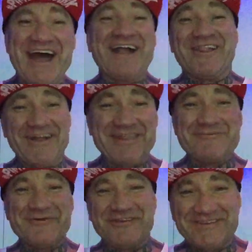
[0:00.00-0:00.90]
a lot of them
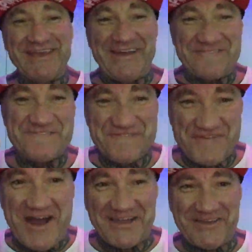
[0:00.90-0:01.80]
will just go,
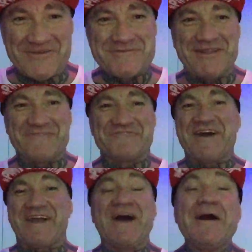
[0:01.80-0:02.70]
fuck you,
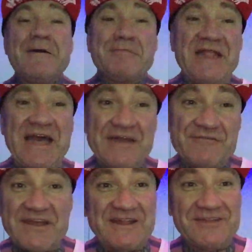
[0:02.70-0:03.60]
motherfucker. But hey, if
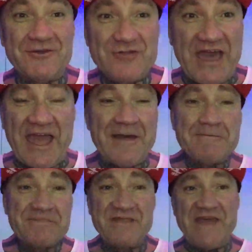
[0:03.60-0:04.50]
they're going to do that,
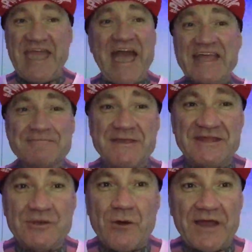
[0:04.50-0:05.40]
then they hate me
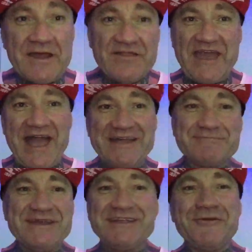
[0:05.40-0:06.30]
anyway.
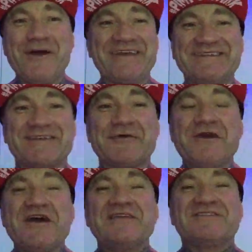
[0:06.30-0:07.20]
So
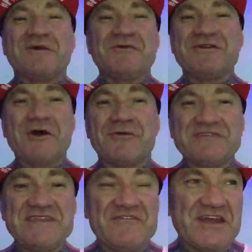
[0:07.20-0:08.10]
it
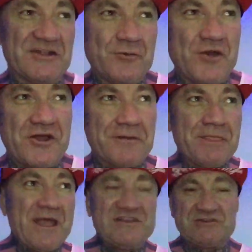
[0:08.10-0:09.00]
was never going to work.
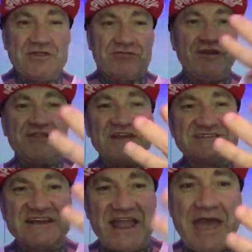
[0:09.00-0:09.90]
So three things
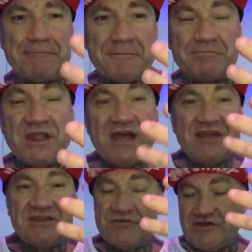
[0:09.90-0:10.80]
are going to happen.
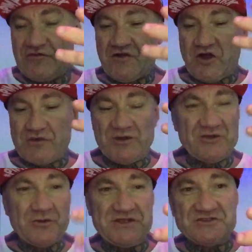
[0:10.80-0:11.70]
You've got,
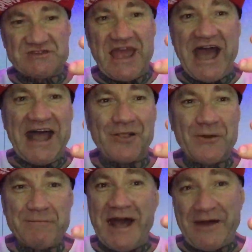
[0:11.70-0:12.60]
when you say
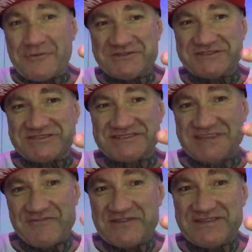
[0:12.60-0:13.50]
haloi baht, which is
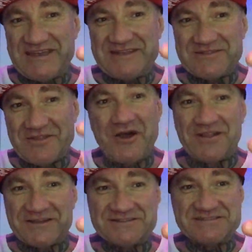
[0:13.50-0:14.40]
$17,
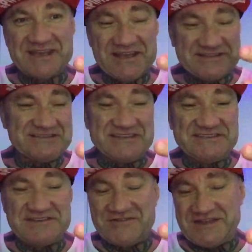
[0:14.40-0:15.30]

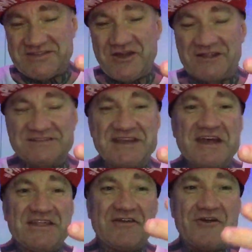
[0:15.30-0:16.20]
$17,
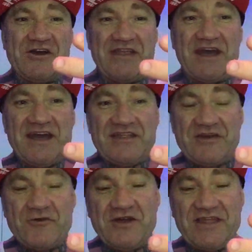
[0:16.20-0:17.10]

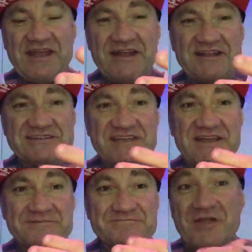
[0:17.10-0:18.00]
they're either going to
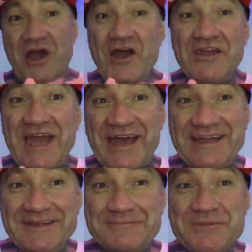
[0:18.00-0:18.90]
say,
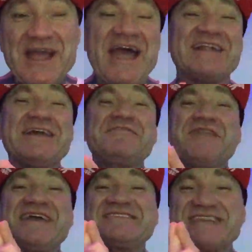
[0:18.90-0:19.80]
okay, and if
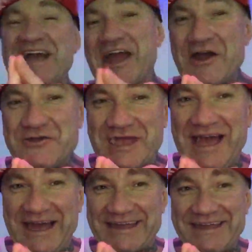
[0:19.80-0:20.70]
they say
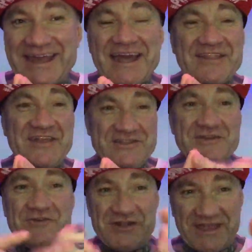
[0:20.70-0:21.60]
okay, then you've got